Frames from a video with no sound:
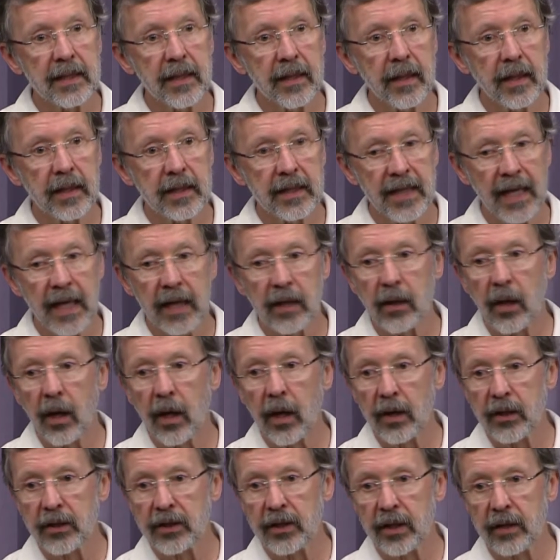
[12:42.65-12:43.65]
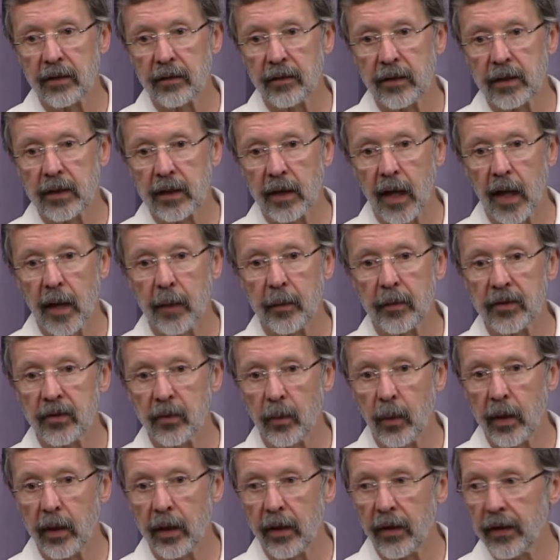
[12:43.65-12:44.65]
the technology of the time is
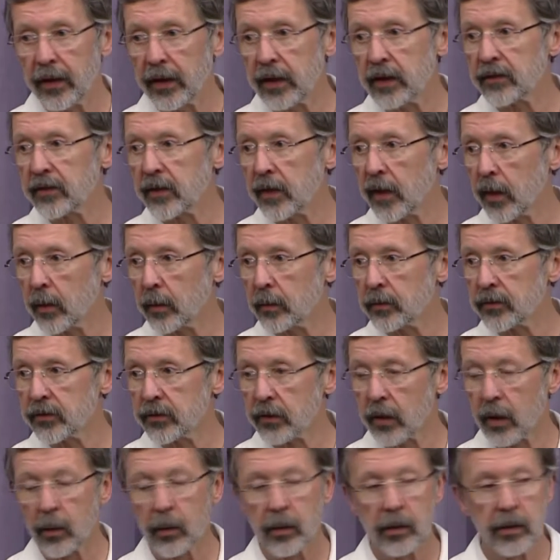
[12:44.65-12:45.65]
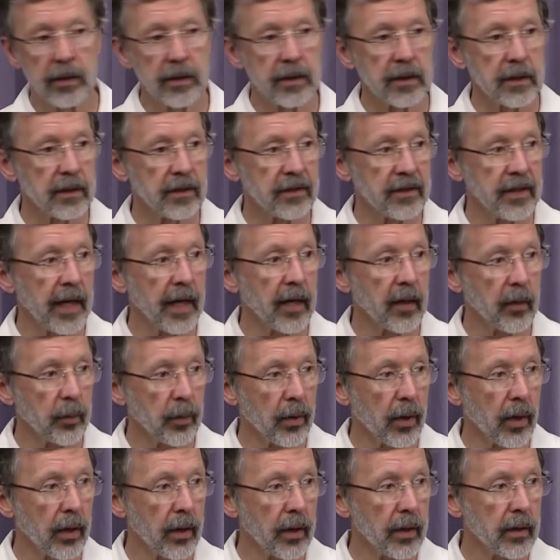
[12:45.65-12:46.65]
one of the things that helped Star Wars stand
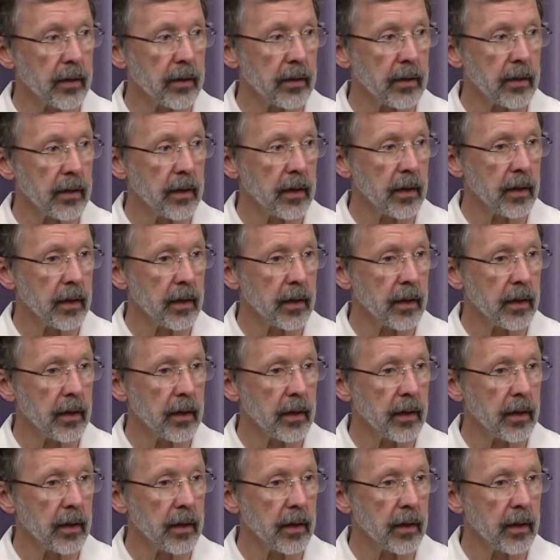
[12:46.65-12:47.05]
apart.